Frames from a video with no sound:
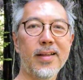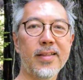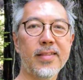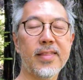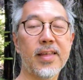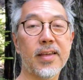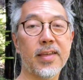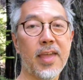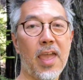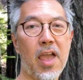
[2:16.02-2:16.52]

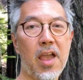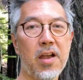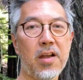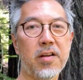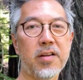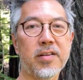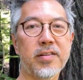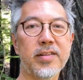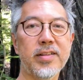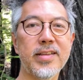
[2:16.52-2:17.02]
The
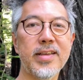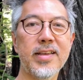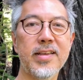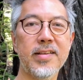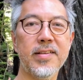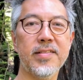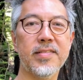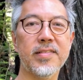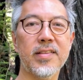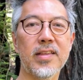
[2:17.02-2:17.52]
care
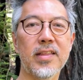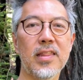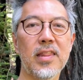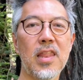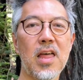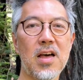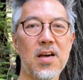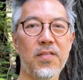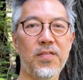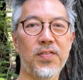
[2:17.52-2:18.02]
is
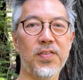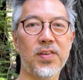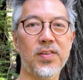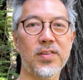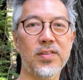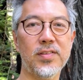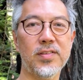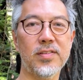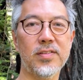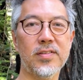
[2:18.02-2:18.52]
love.
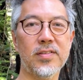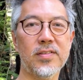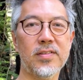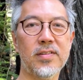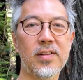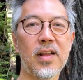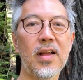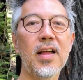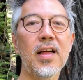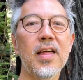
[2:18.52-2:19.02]

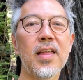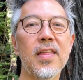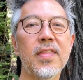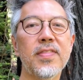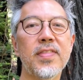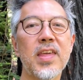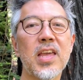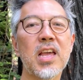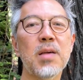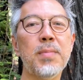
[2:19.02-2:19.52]

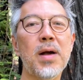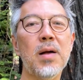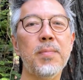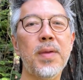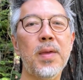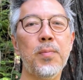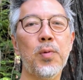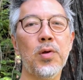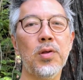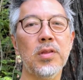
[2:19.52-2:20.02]
Think about
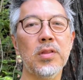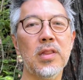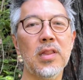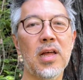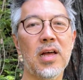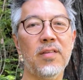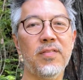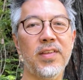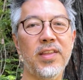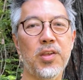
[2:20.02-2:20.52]
people you
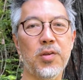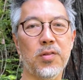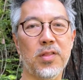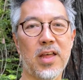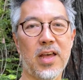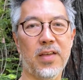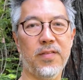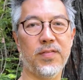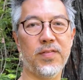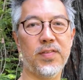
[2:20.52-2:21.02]
love in your
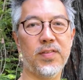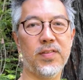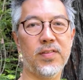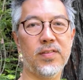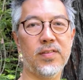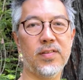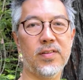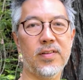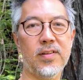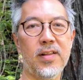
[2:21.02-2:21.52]
life.
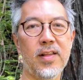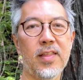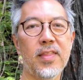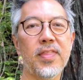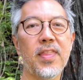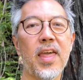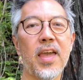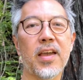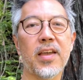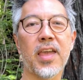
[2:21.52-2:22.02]

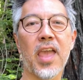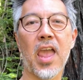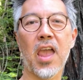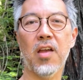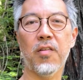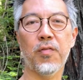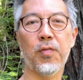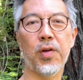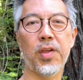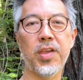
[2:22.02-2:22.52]
They care
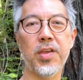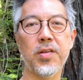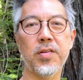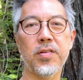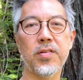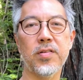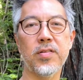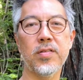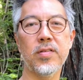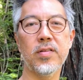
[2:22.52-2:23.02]
for you.
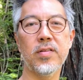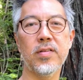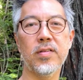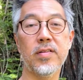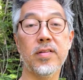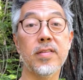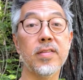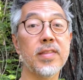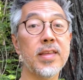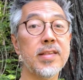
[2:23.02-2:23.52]

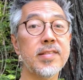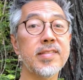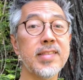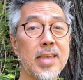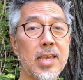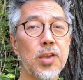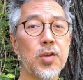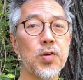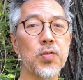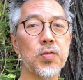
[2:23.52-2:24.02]
They see
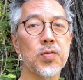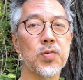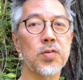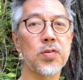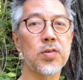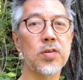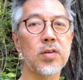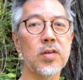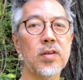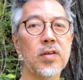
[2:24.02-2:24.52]
you.
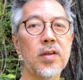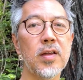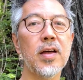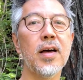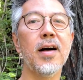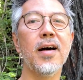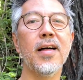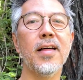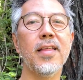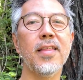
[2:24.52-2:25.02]

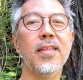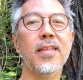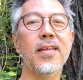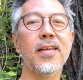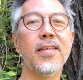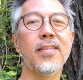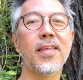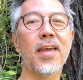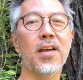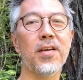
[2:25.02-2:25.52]

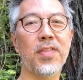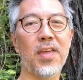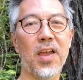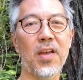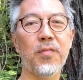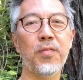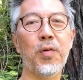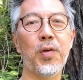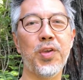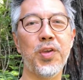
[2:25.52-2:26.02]
They are there
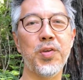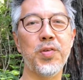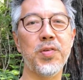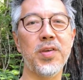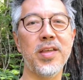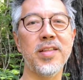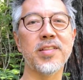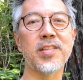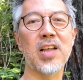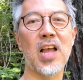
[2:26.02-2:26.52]
for you
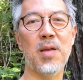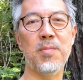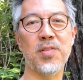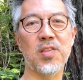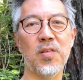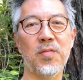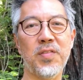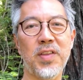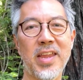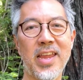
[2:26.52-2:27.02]
in times
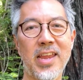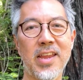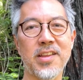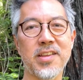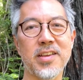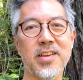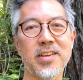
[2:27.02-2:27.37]
of need.